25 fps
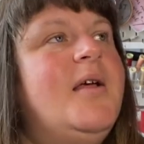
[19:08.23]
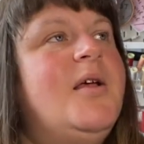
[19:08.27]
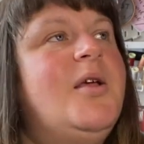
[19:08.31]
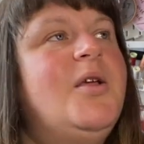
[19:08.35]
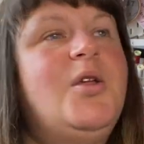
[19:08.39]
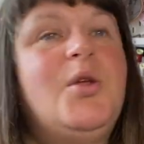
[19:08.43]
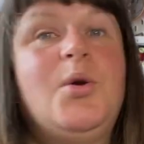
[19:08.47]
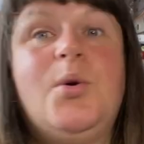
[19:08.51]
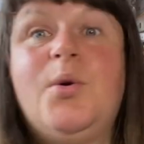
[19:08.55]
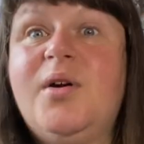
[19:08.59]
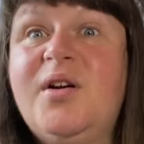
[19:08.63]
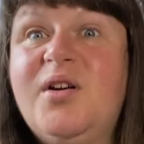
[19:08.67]

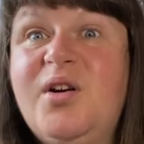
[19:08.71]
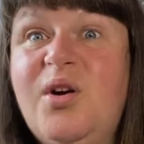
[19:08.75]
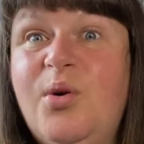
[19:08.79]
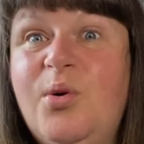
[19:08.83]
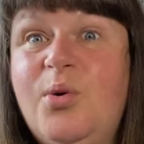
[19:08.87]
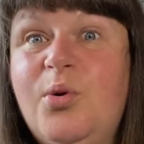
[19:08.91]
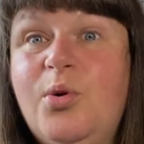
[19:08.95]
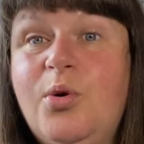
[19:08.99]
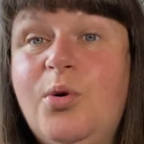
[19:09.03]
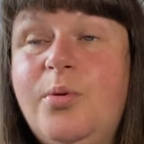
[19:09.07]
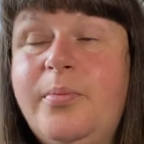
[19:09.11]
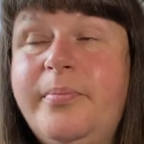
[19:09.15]
So I
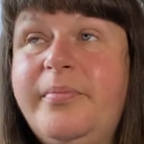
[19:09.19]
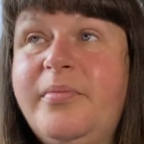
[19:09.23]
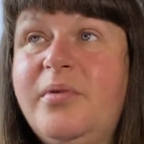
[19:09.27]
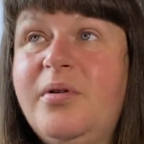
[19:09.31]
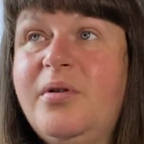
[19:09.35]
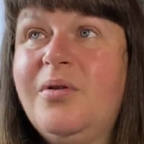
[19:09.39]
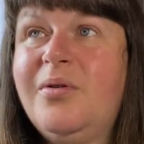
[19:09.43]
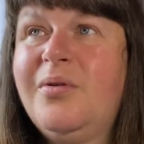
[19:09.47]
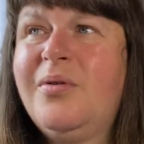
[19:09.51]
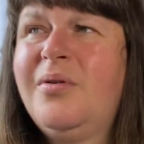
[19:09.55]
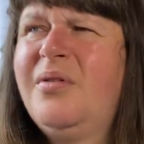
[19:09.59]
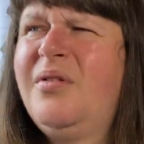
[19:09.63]
got home,
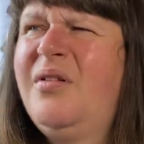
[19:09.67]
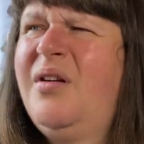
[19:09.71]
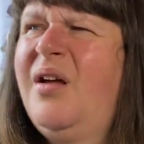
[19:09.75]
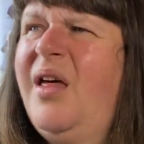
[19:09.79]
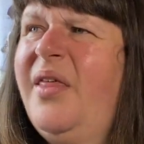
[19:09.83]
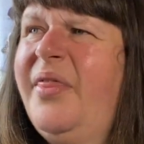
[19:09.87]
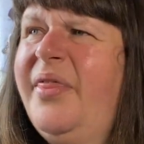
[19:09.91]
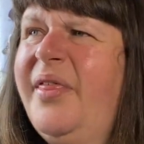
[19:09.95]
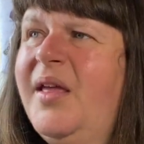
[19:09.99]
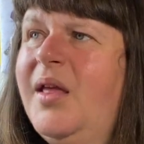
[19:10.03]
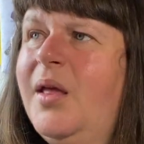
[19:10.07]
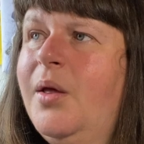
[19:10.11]
I
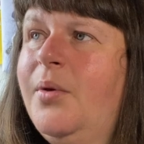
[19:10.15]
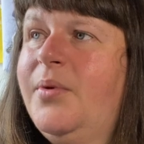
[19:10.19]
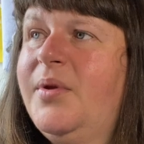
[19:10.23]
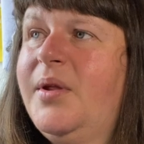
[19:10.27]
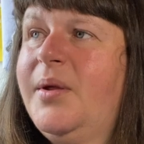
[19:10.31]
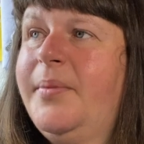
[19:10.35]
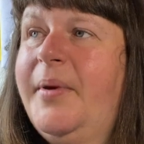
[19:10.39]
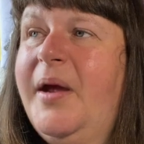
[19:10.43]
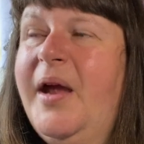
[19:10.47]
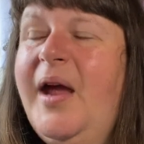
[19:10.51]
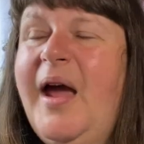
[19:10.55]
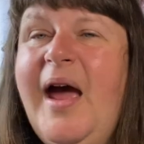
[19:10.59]
think it was
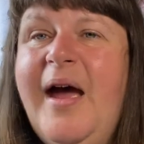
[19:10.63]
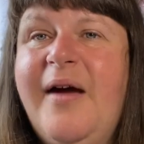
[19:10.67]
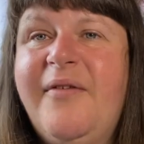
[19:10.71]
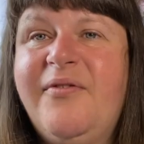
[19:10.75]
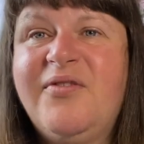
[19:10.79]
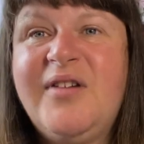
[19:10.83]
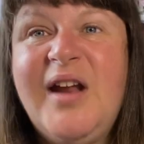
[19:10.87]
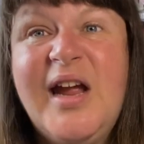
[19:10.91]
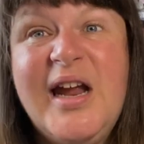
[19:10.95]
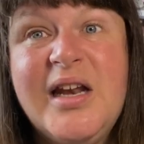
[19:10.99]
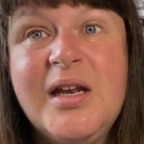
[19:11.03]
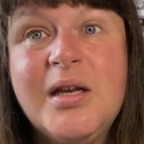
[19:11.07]
about
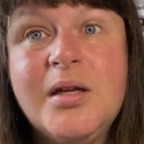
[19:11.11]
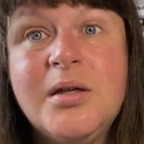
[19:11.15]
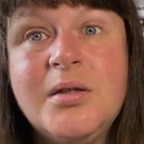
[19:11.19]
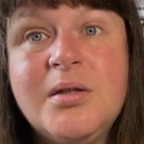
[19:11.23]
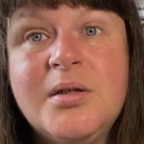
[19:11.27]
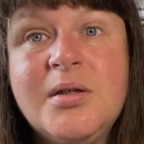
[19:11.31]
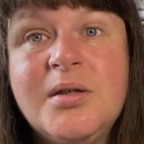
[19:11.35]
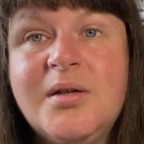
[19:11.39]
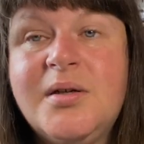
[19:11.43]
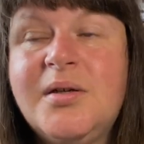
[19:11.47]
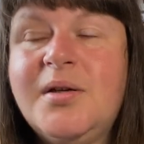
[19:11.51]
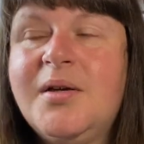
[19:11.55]
9:30.
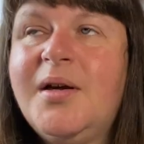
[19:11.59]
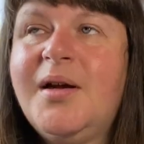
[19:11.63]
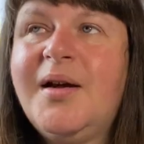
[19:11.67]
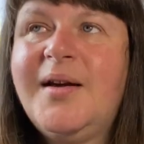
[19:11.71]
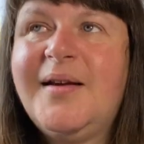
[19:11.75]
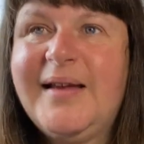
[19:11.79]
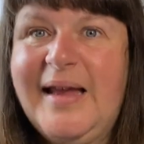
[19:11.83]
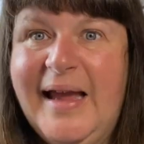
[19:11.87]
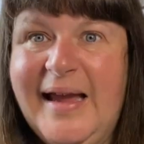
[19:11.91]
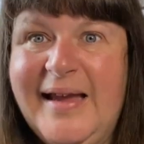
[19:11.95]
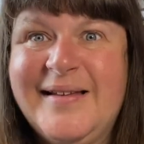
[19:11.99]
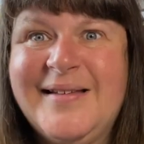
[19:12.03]

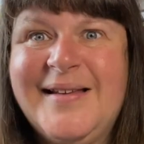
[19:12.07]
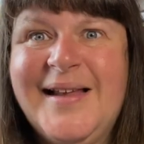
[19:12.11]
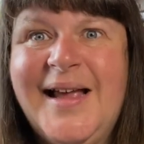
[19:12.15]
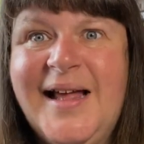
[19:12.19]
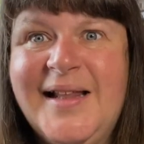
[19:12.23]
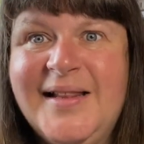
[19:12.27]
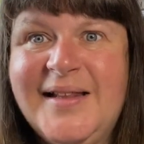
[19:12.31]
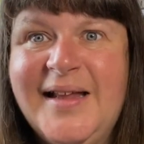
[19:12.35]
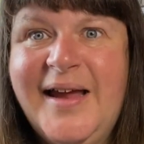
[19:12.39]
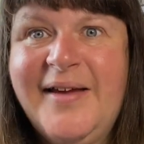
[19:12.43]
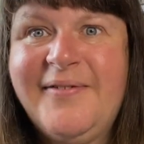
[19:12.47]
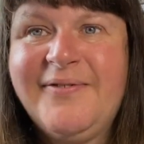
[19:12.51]
Yes, I
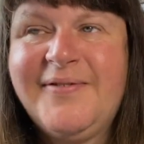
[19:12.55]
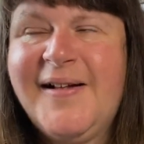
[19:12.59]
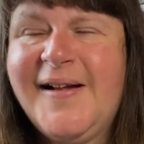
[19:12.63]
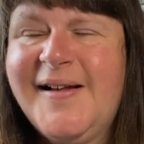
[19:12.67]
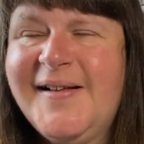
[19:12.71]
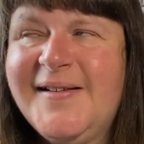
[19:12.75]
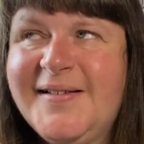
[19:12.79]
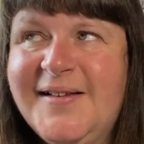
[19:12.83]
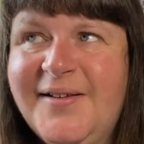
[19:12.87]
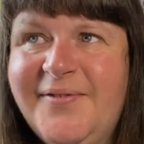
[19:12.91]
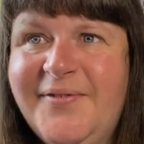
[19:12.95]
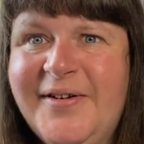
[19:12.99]
left
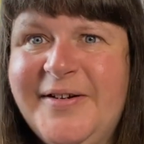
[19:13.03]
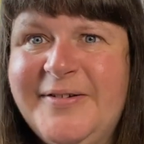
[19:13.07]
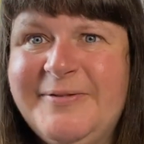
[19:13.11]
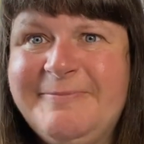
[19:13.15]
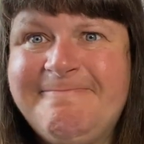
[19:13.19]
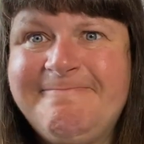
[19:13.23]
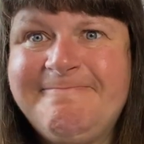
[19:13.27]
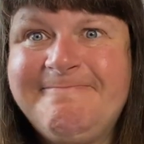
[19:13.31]
at 7.